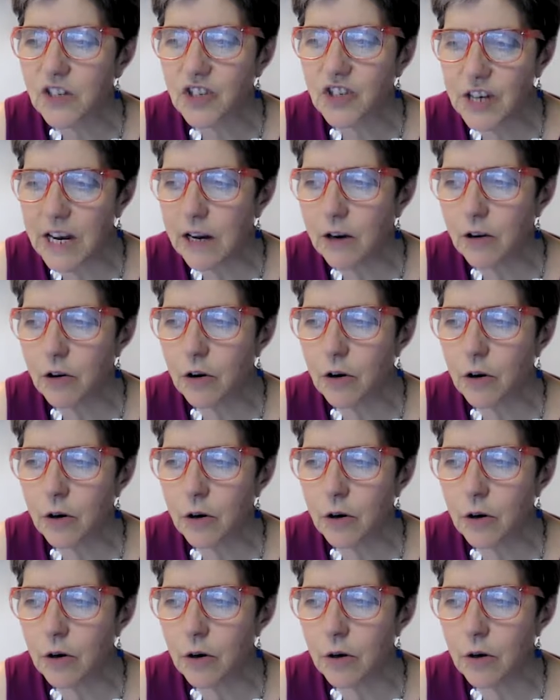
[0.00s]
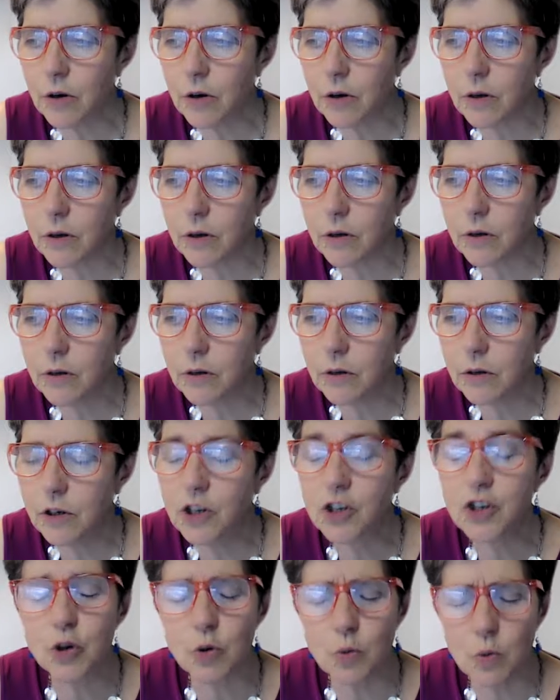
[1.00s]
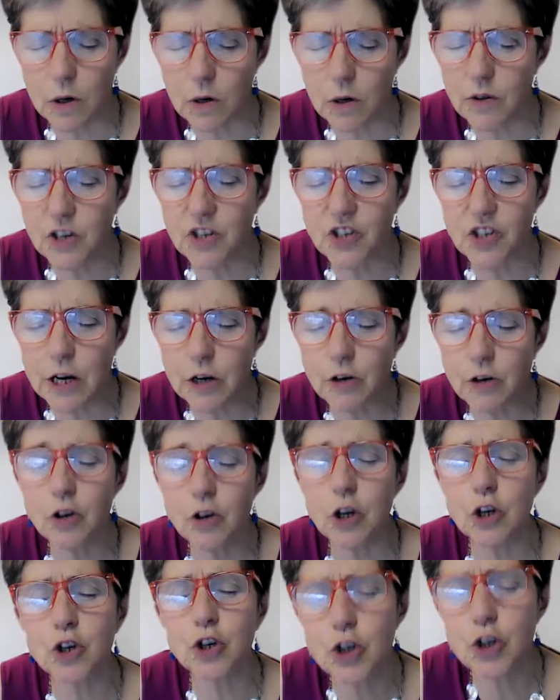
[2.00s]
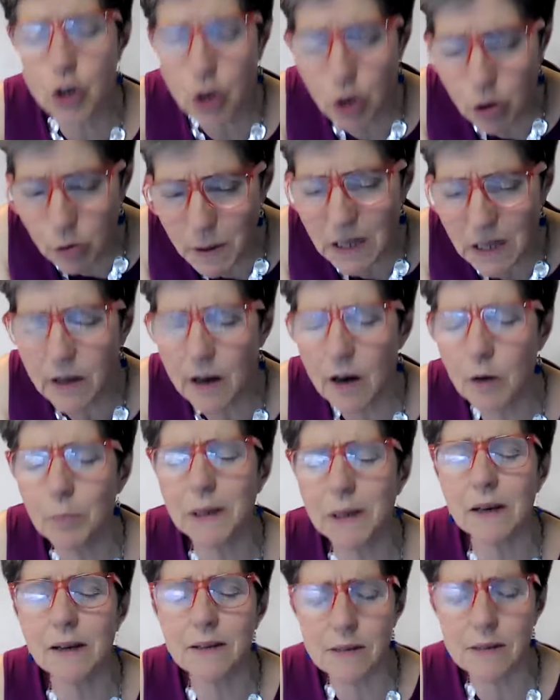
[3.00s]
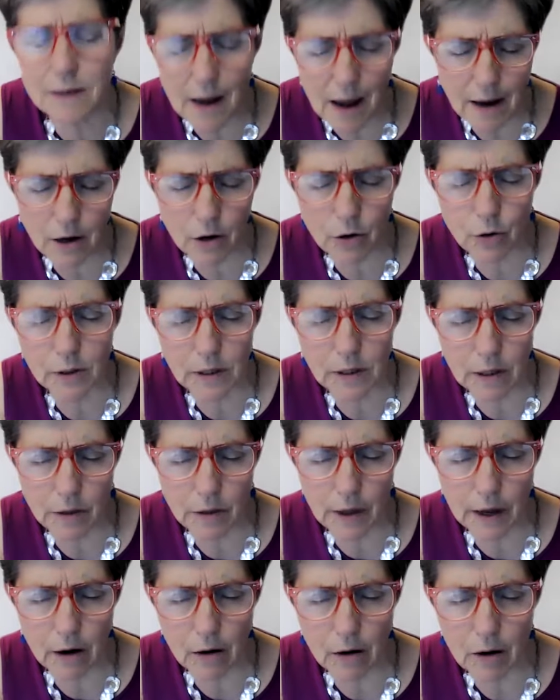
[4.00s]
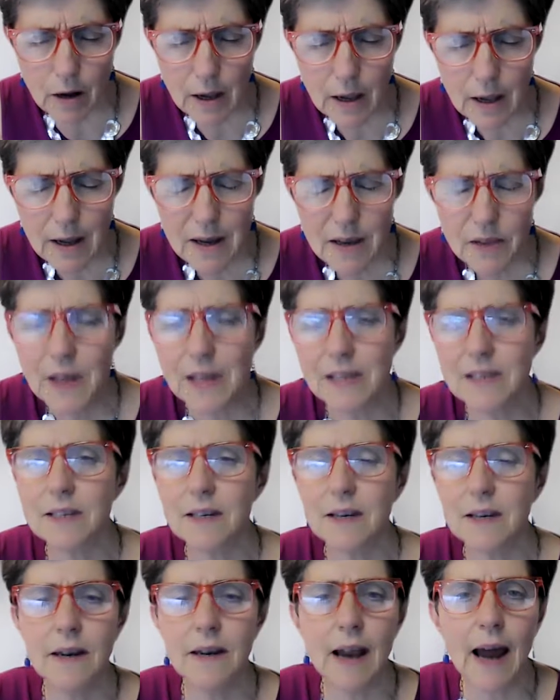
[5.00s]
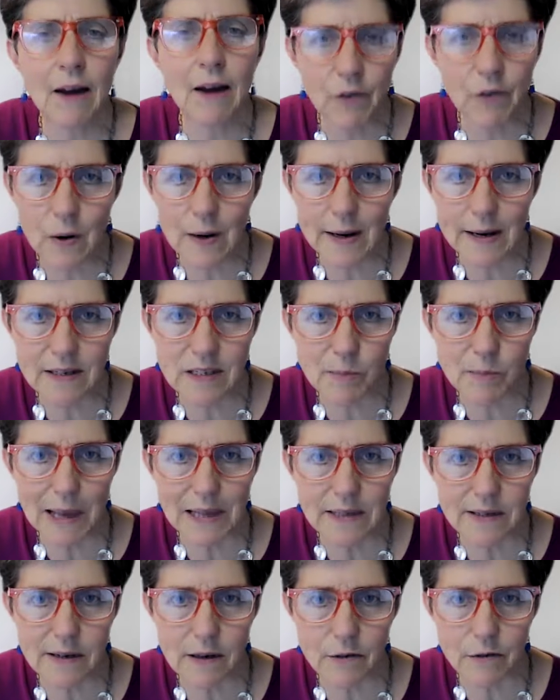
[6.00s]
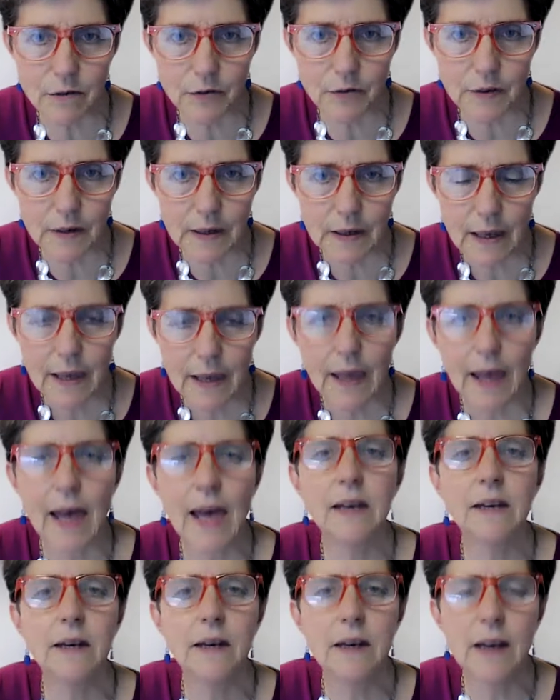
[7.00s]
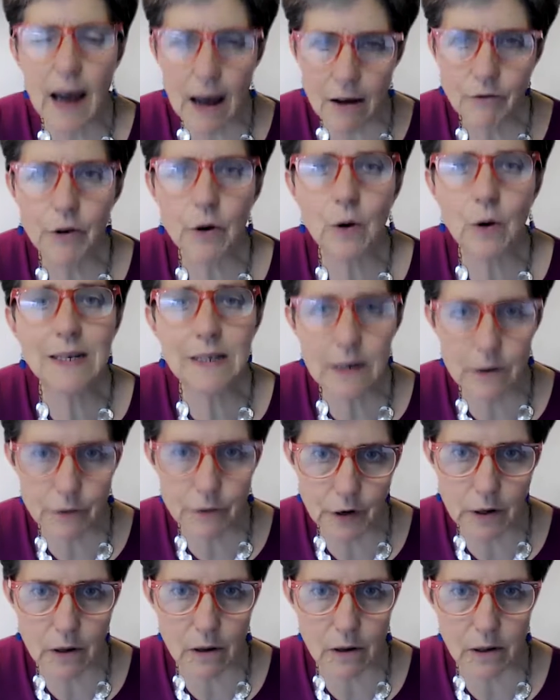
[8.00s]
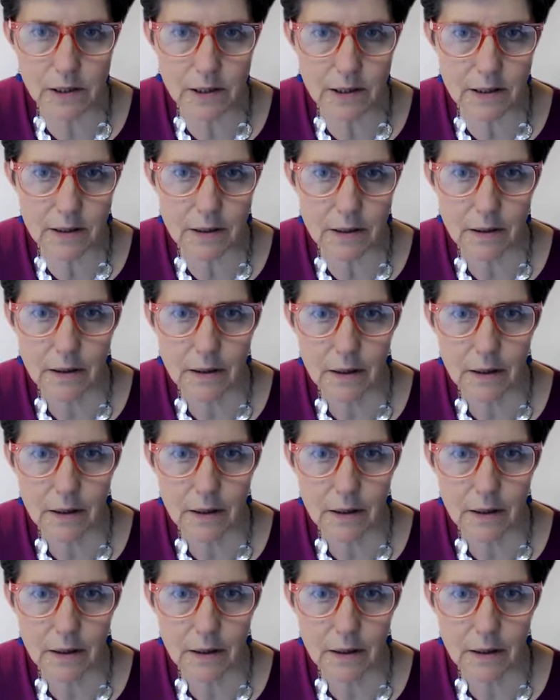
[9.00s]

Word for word: the standard de jure, the standard that should be there, but it's not currently there, that's not very expensive and not very difficult,